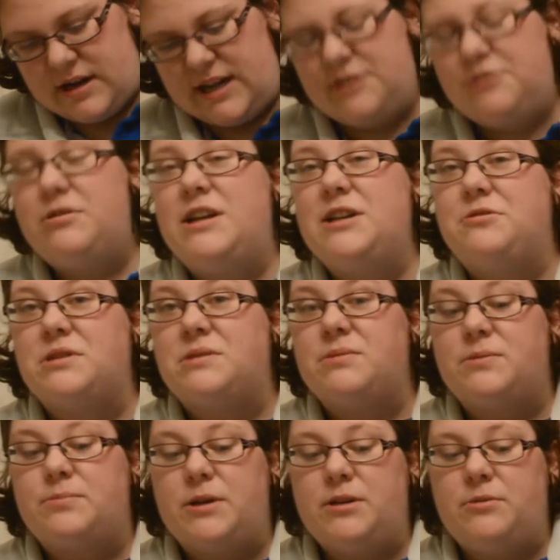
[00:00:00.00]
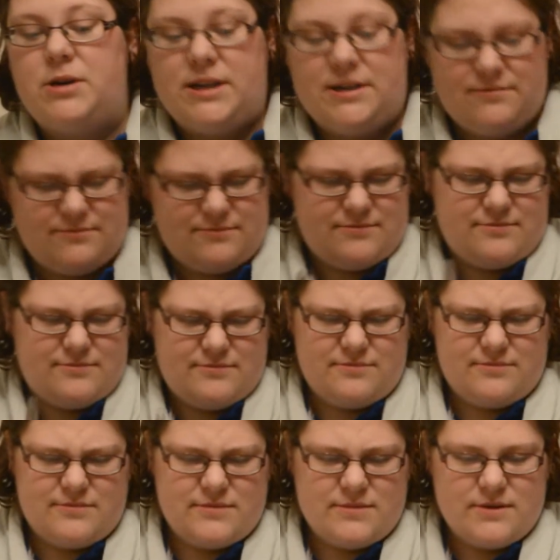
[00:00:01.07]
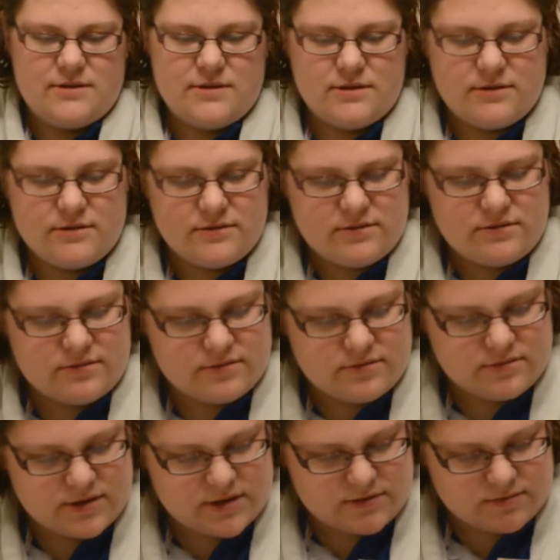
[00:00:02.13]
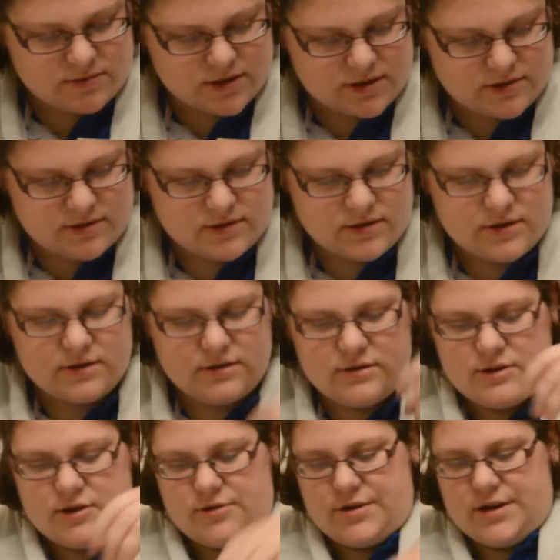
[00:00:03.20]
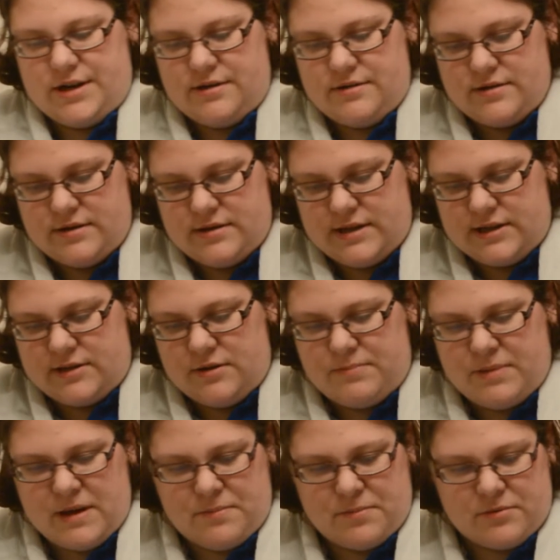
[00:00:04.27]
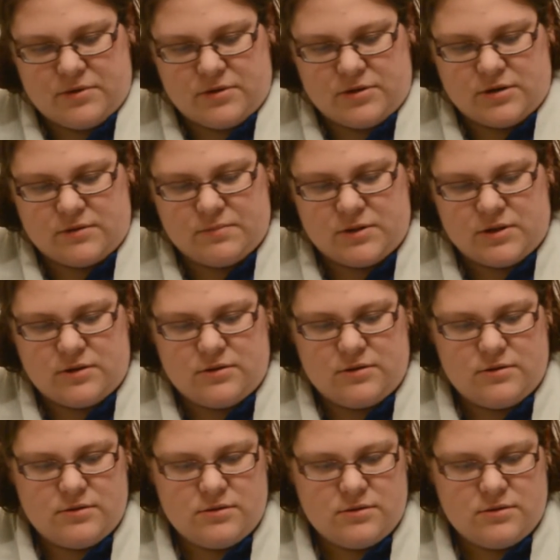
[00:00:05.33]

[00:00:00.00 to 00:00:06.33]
I do like Christmas, by the way. Oh, that's weird. Sorry, there's no paper on the top, so...